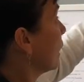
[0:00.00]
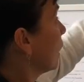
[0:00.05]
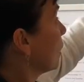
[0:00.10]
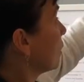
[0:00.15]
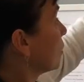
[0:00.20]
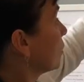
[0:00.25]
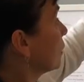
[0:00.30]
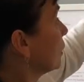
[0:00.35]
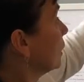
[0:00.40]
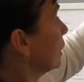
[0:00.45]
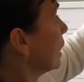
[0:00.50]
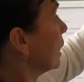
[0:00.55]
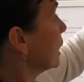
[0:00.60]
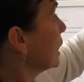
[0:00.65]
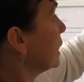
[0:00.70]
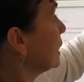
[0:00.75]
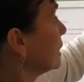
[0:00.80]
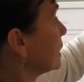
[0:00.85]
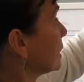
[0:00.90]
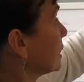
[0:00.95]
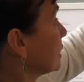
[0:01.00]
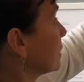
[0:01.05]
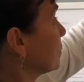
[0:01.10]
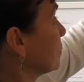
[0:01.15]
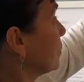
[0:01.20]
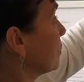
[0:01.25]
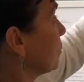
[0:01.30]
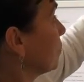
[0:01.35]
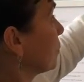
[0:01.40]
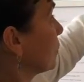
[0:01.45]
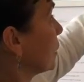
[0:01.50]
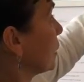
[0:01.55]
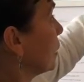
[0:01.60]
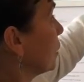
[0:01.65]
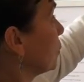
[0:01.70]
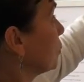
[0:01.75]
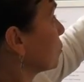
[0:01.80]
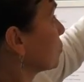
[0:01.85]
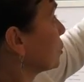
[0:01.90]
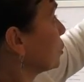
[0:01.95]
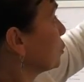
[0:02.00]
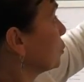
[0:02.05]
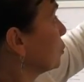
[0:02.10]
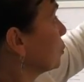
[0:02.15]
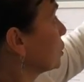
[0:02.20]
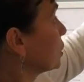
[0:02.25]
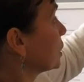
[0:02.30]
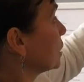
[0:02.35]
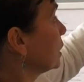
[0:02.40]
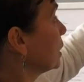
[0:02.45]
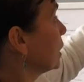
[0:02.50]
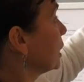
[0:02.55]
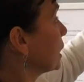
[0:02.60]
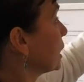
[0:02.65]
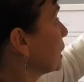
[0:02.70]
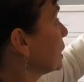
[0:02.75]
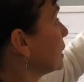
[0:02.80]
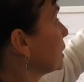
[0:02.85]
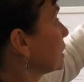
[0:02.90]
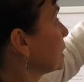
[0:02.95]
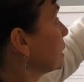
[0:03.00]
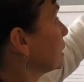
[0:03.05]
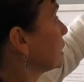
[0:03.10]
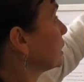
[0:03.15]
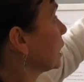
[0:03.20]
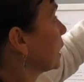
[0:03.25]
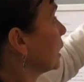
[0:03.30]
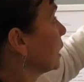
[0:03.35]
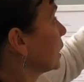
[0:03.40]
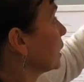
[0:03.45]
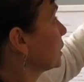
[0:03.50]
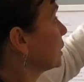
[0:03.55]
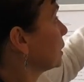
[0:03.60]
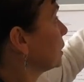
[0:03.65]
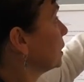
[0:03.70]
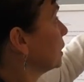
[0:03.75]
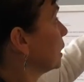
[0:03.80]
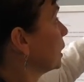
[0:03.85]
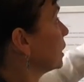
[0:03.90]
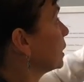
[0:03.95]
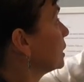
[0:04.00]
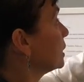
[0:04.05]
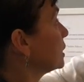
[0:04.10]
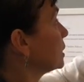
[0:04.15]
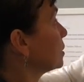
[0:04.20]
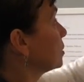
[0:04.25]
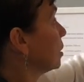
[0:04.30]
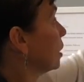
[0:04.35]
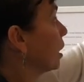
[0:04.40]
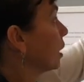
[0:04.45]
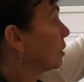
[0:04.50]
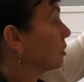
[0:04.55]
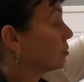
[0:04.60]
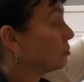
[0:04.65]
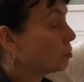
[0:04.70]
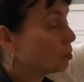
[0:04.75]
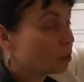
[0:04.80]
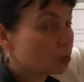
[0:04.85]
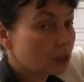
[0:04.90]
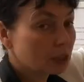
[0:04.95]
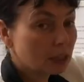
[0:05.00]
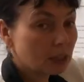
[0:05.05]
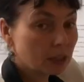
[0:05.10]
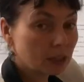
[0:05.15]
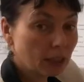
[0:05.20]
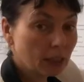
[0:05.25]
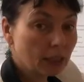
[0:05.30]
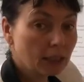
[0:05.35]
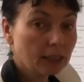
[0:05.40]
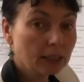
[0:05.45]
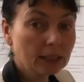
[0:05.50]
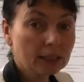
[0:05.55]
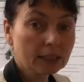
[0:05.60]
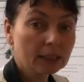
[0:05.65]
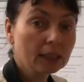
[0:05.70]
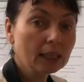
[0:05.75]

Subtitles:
The lines, horizontal lines, diagonal lines, and vertical lines,